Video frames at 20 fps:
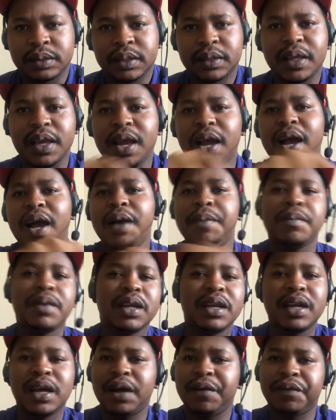There are
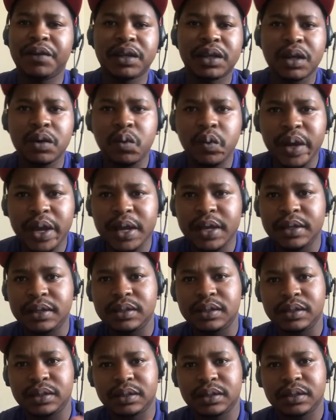many African
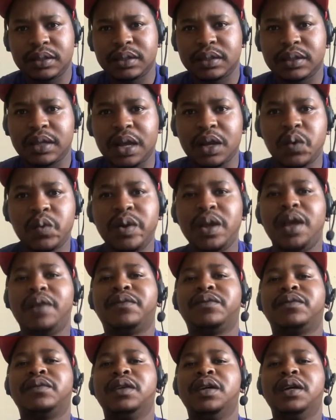ways that we have
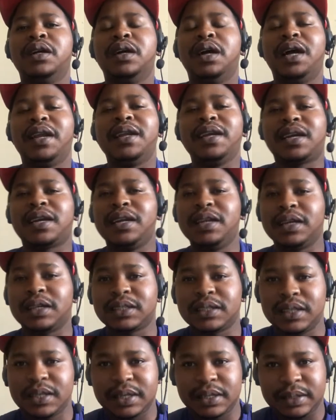
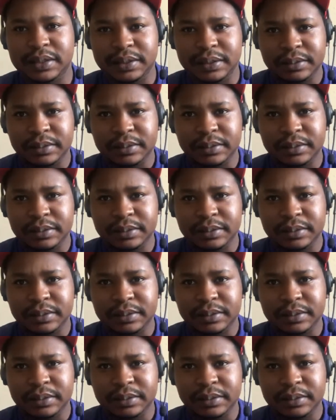neglected.